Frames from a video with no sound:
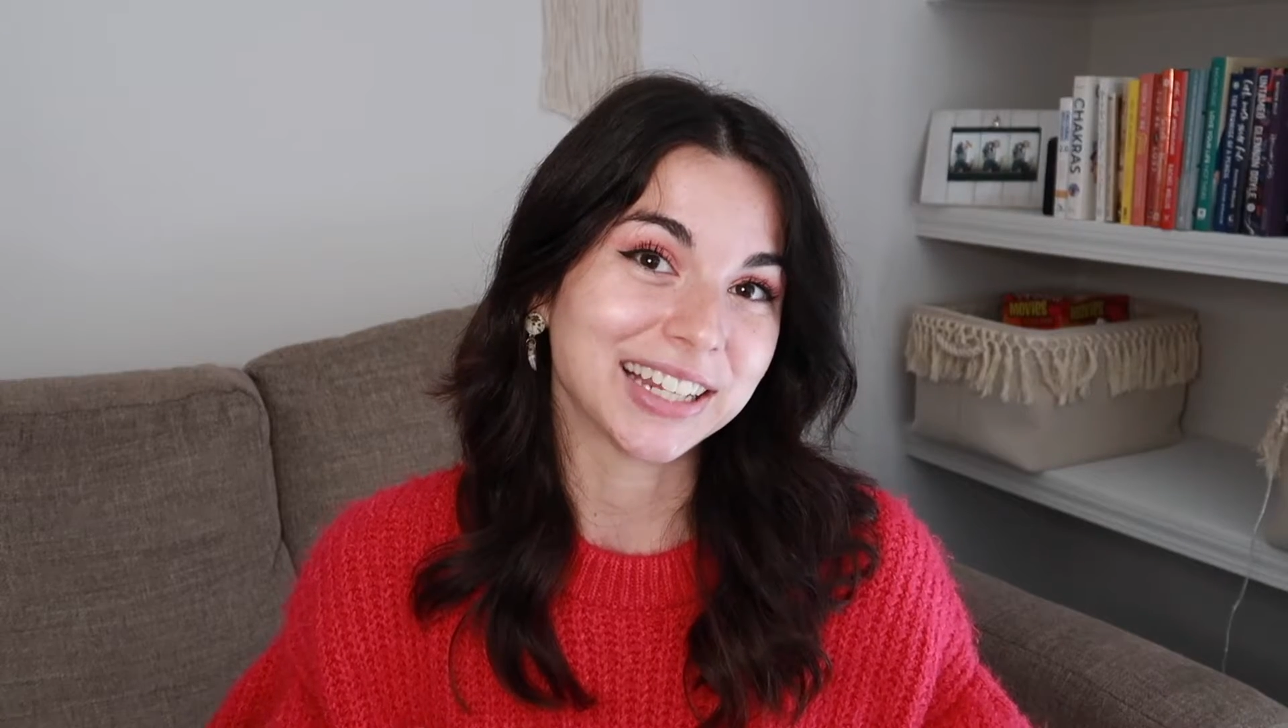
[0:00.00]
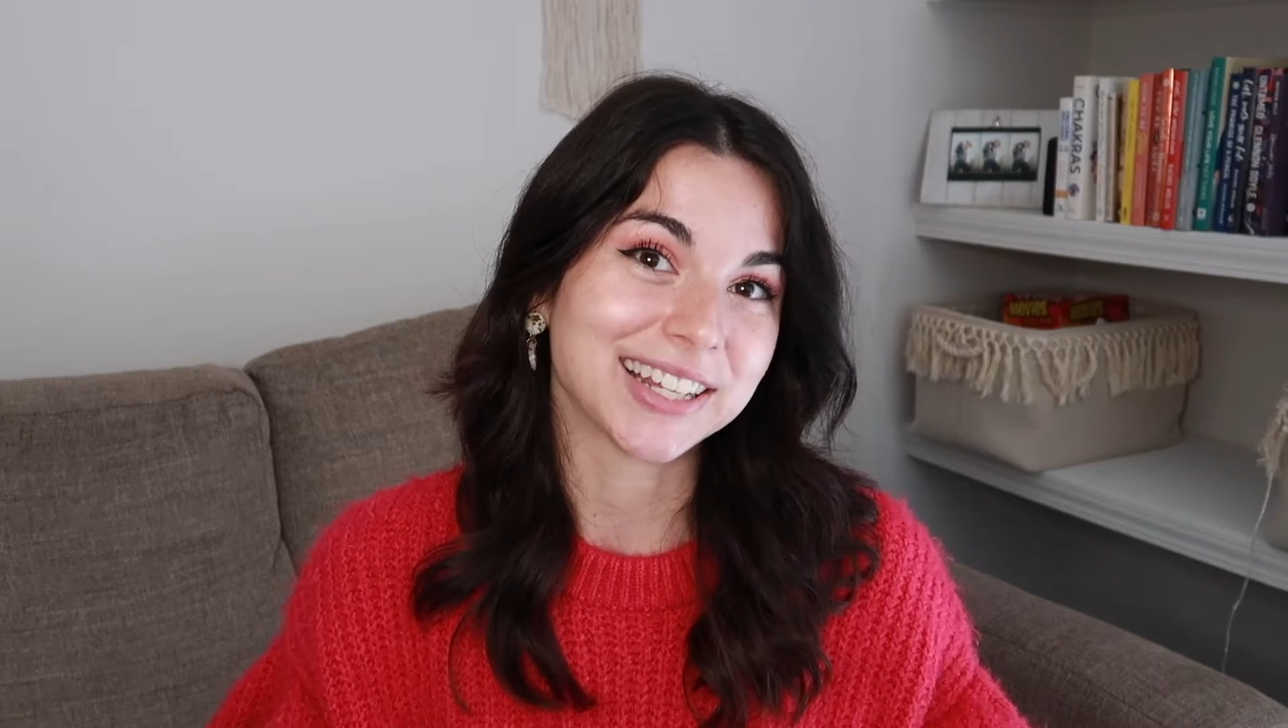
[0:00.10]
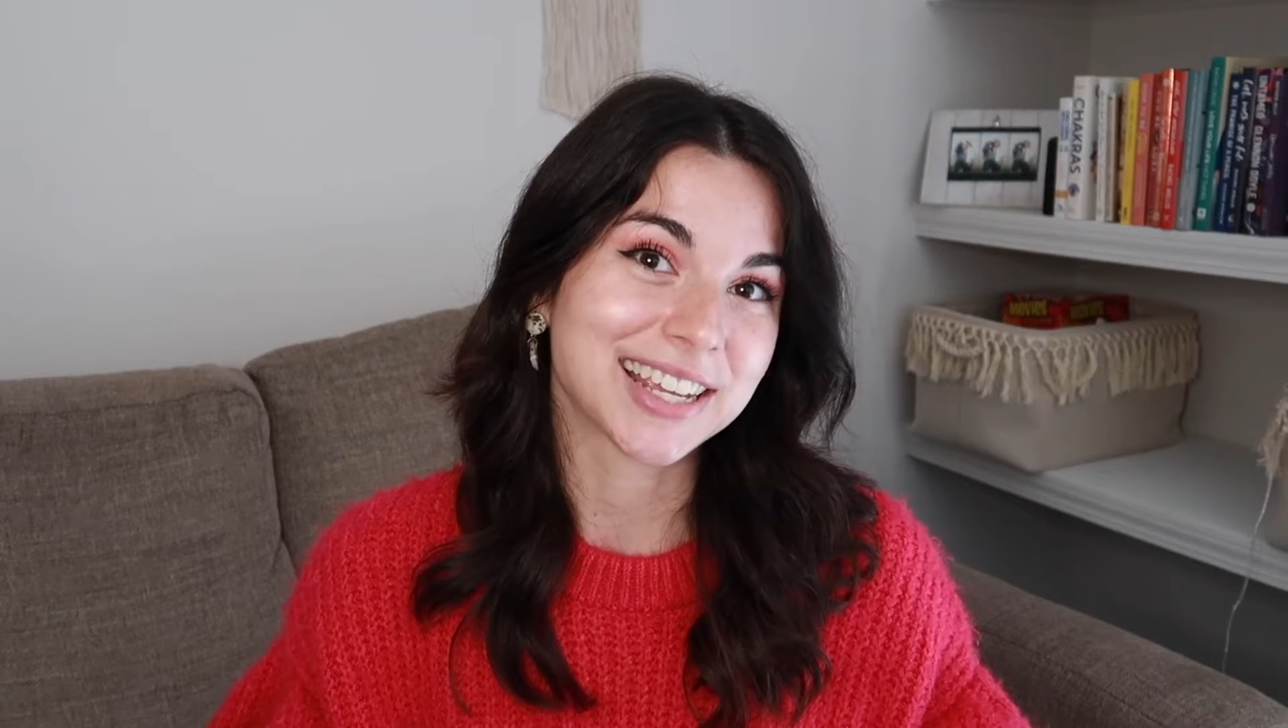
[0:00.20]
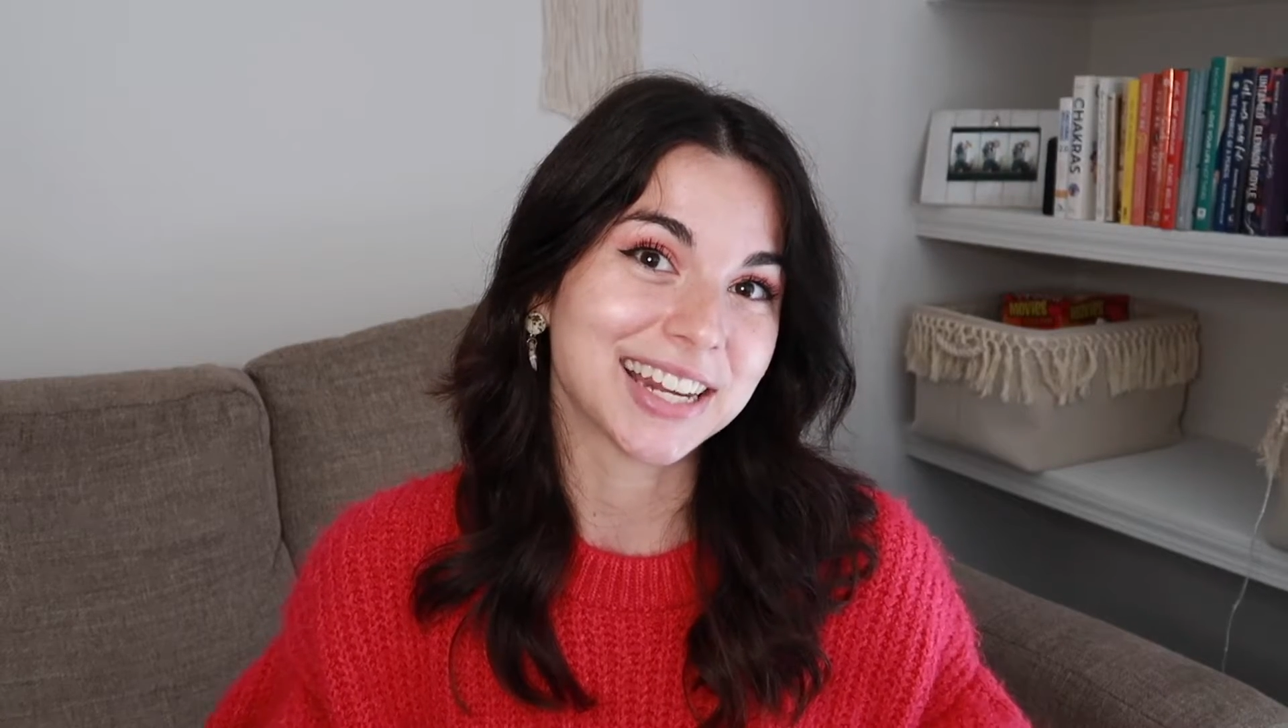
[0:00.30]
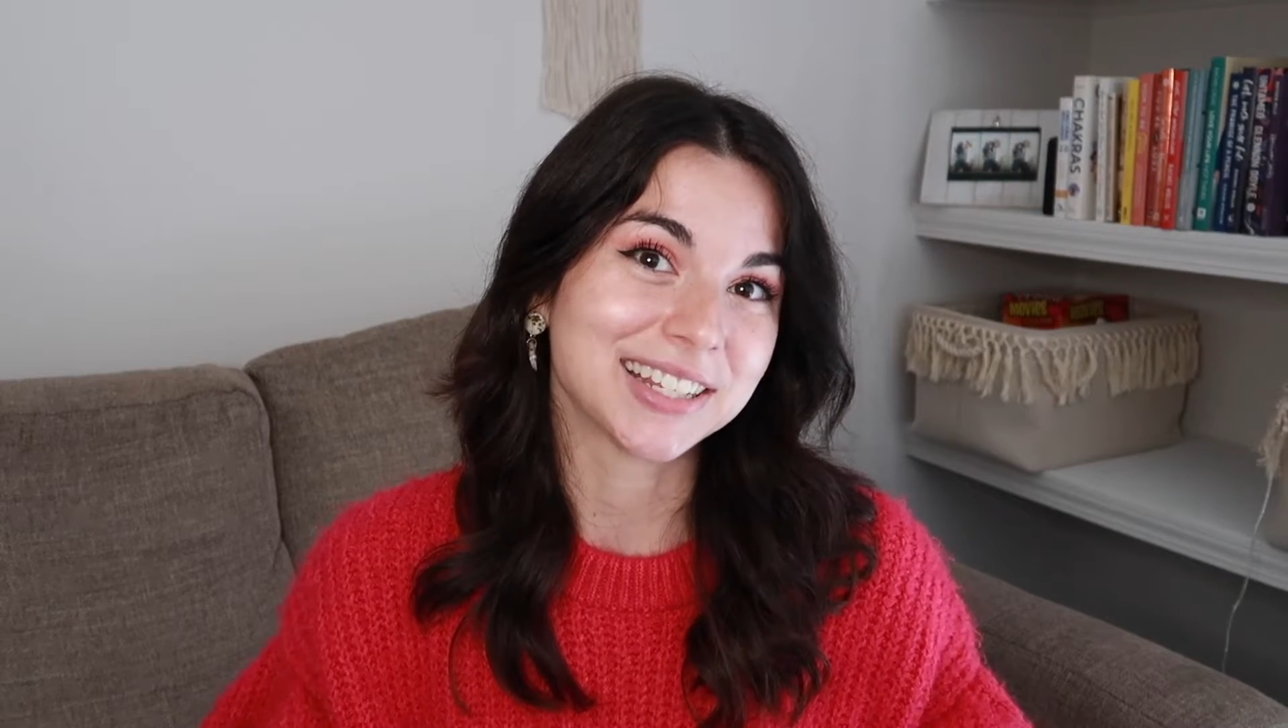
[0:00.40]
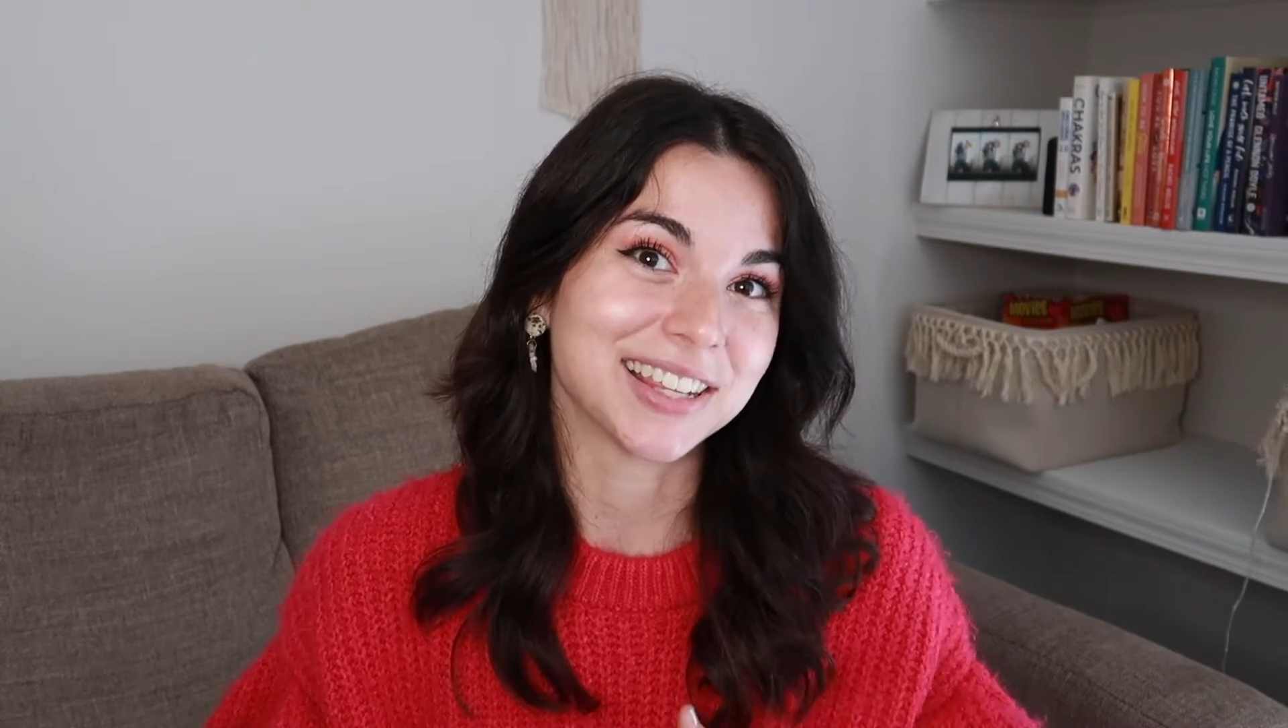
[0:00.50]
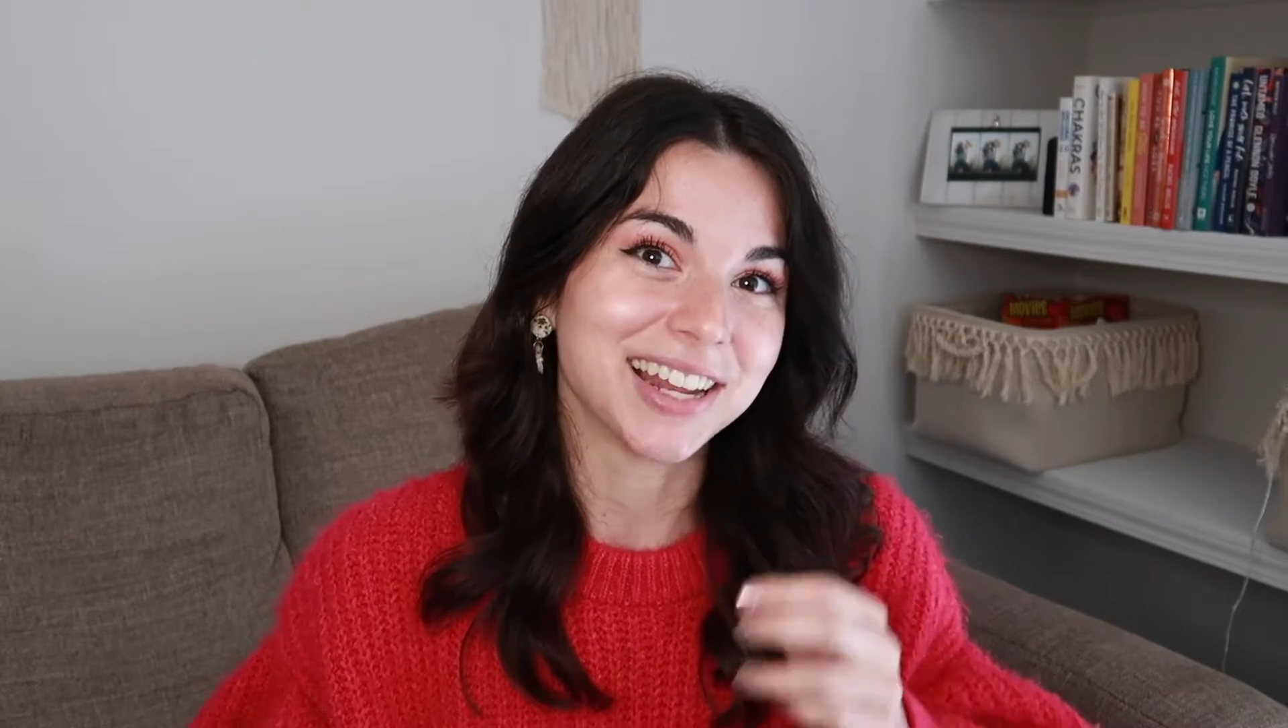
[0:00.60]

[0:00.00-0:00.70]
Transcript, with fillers: let's get into the